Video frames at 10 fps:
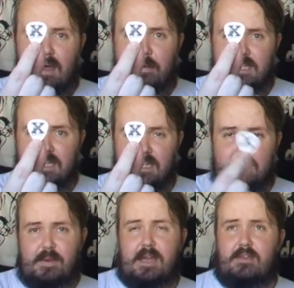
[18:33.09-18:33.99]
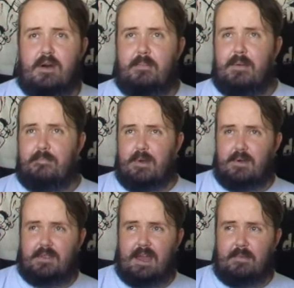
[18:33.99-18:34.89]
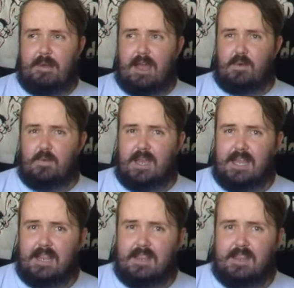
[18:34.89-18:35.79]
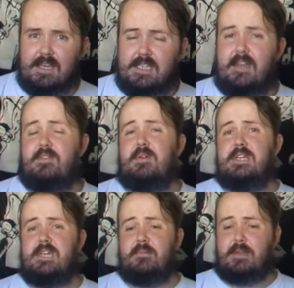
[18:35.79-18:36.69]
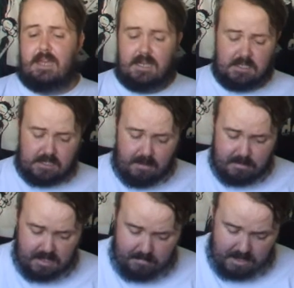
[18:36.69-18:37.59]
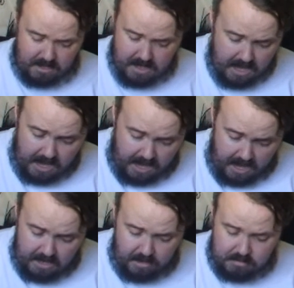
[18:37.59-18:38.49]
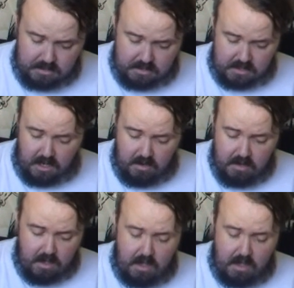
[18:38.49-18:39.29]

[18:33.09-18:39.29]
a bunch of his picks on my birthday back when the Saving Grace album The King Is Coming came out. And I was just, it